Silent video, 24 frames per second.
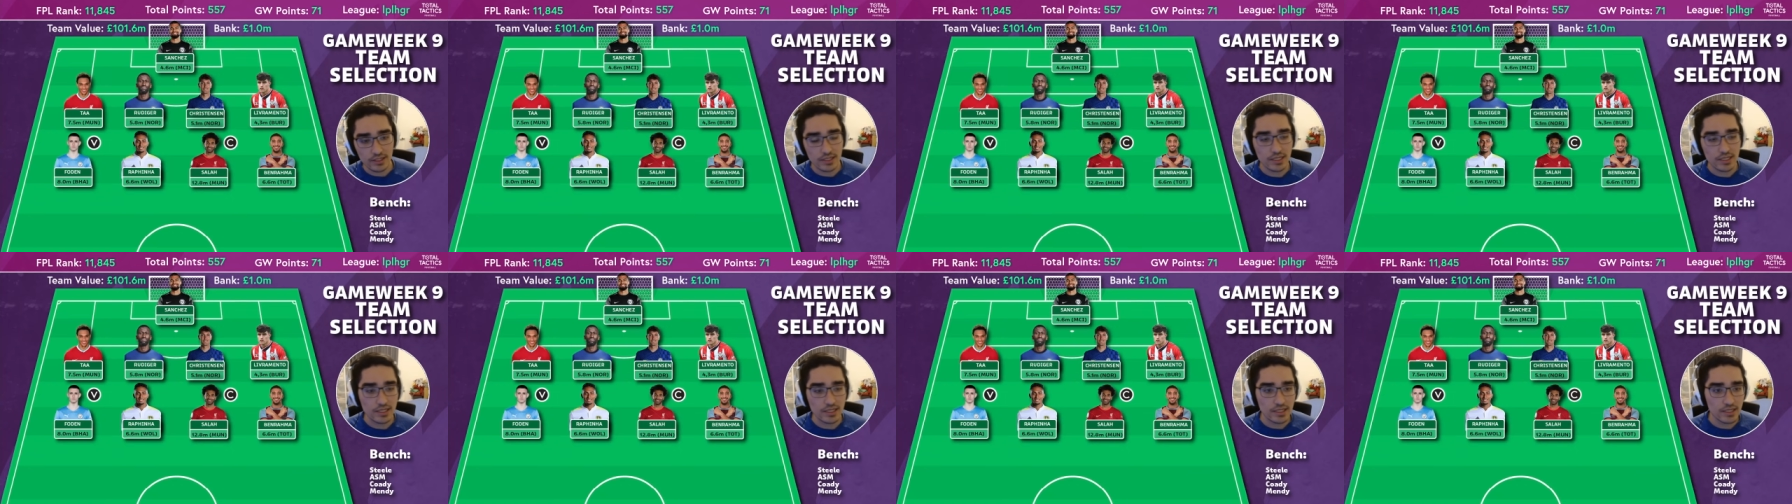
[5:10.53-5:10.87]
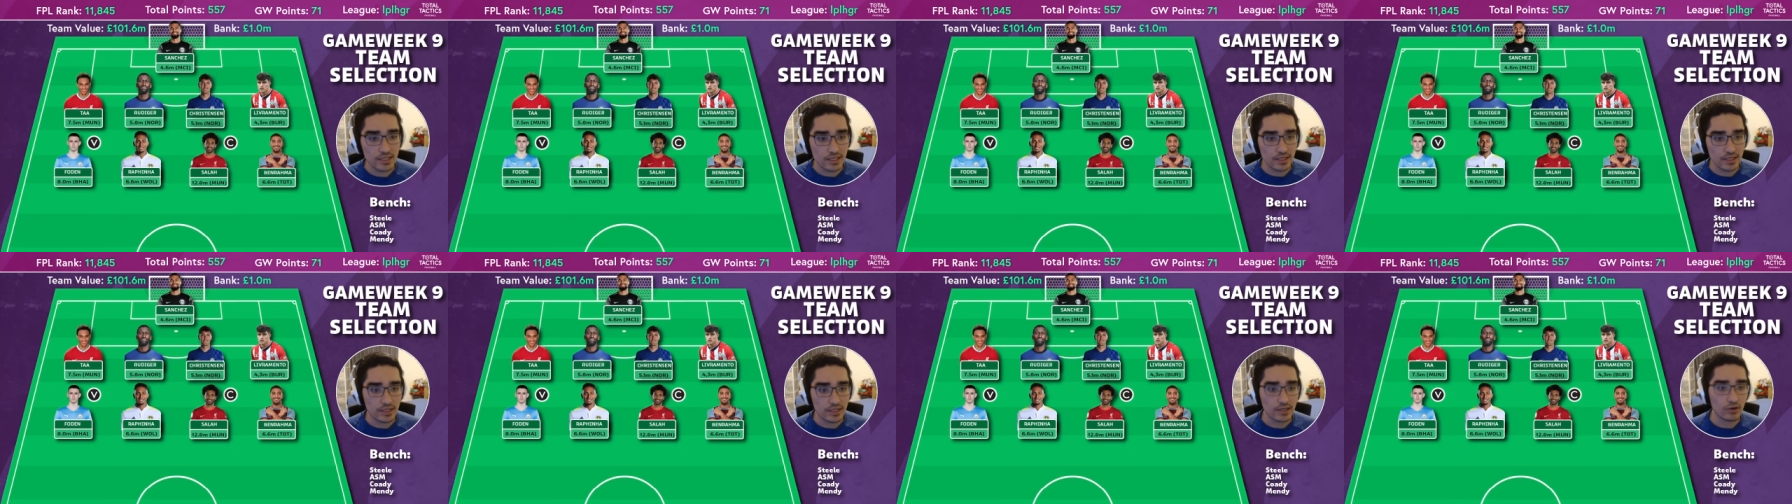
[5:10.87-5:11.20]
he he,
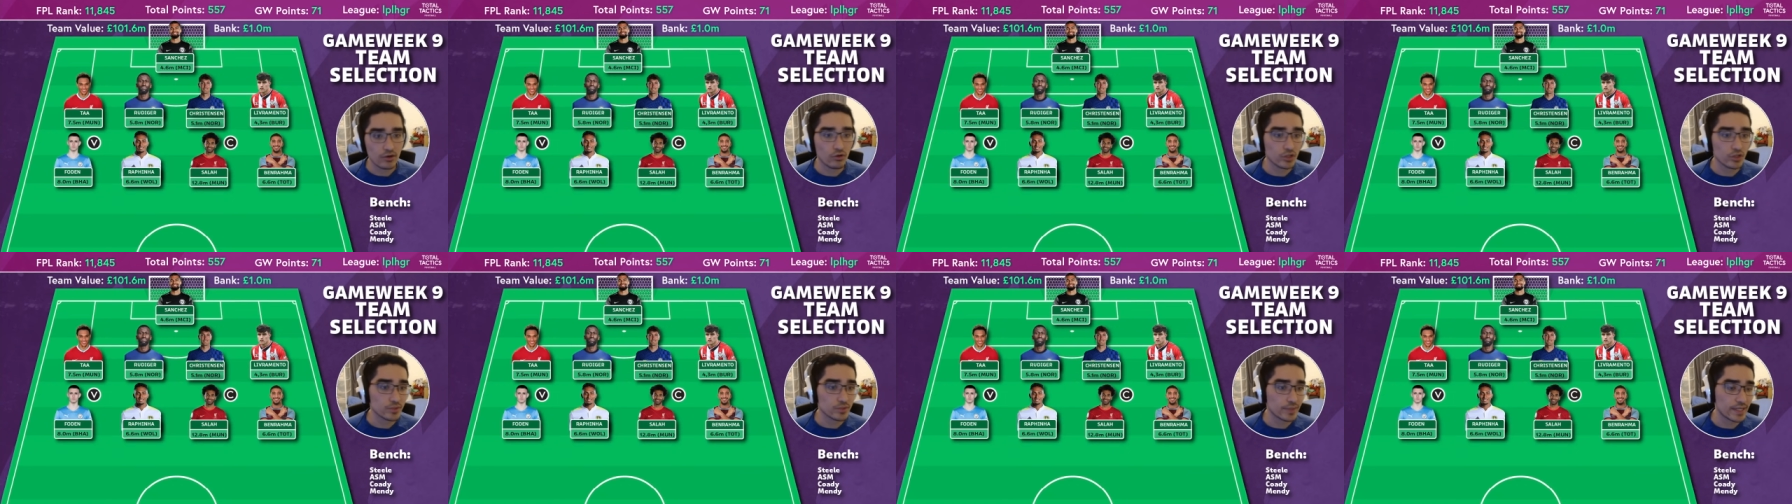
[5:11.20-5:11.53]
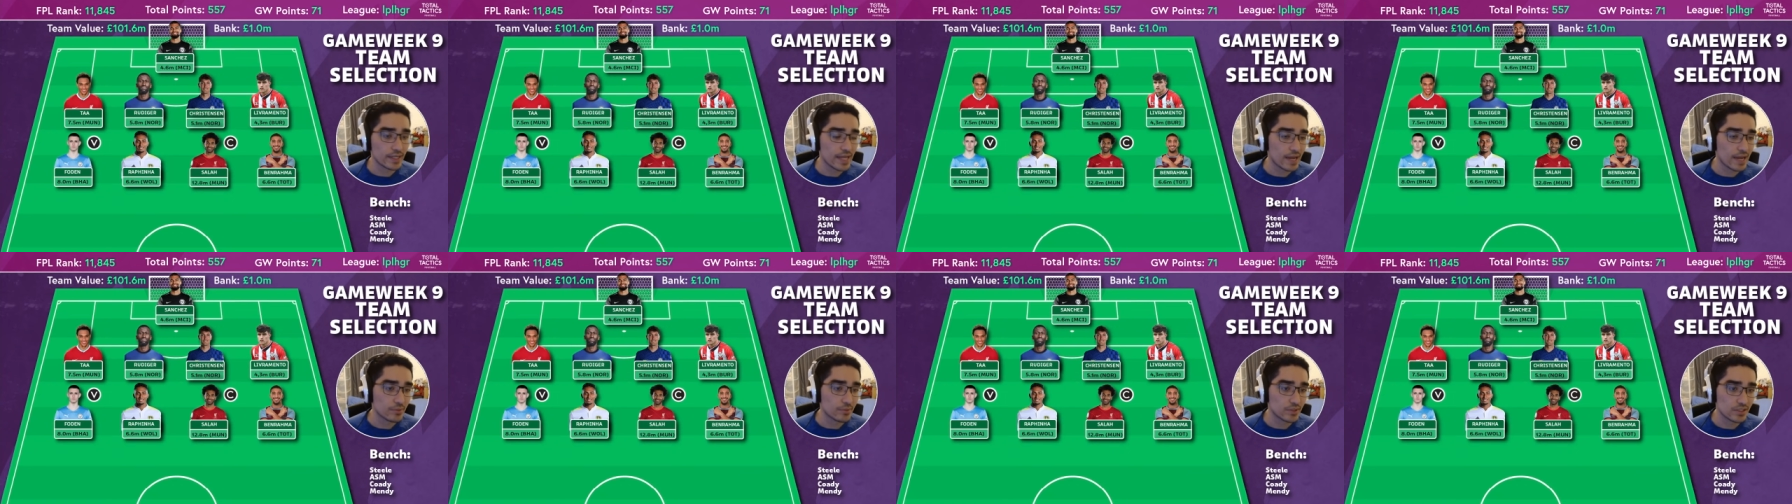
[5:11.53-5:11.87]
he holds my
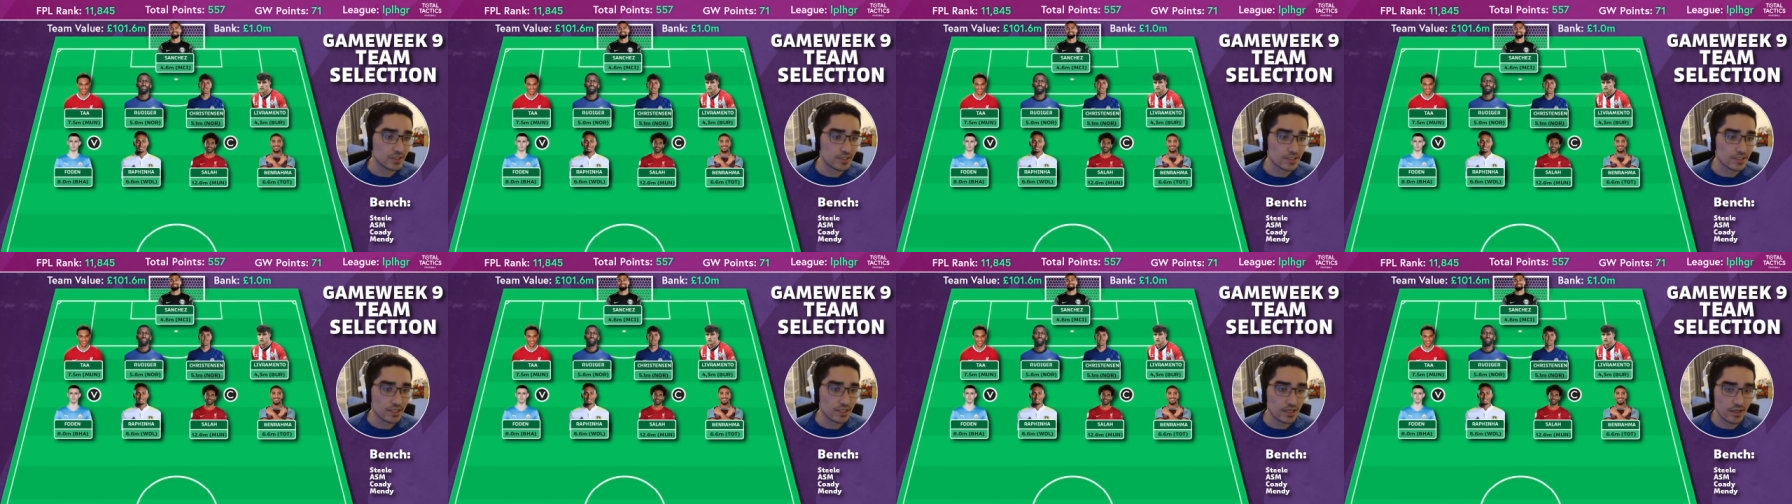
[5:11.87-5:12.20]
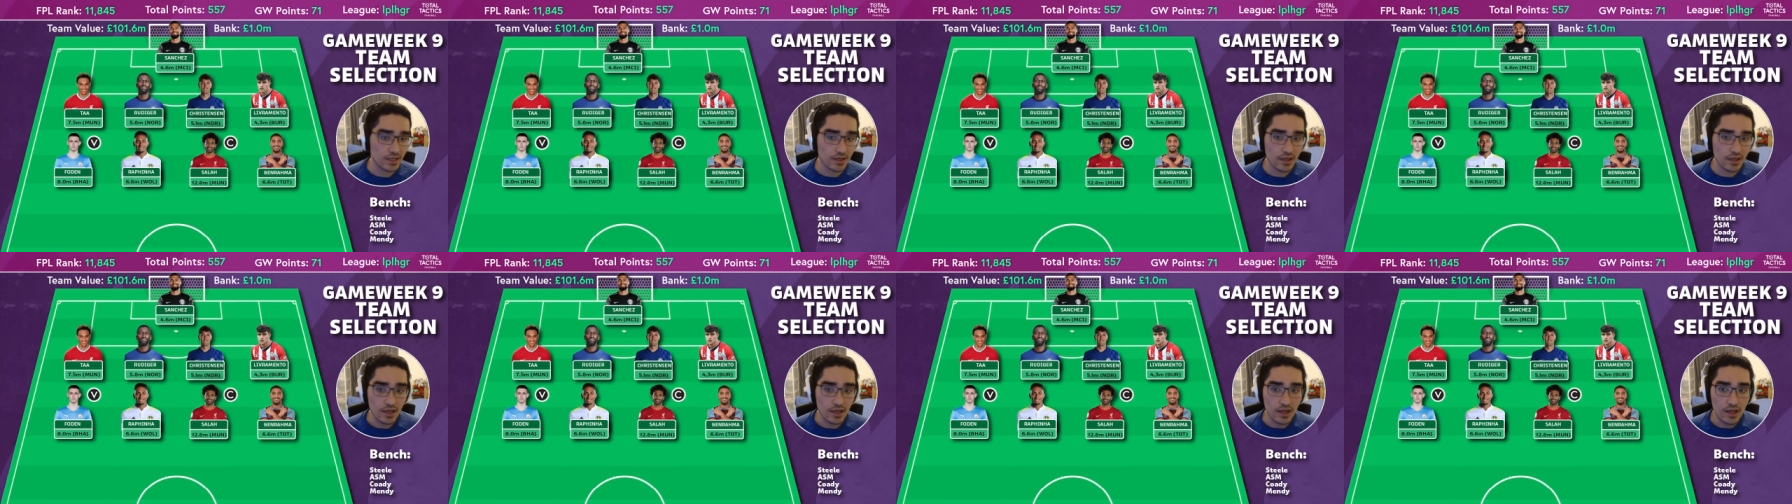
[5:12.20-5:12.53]
captaincy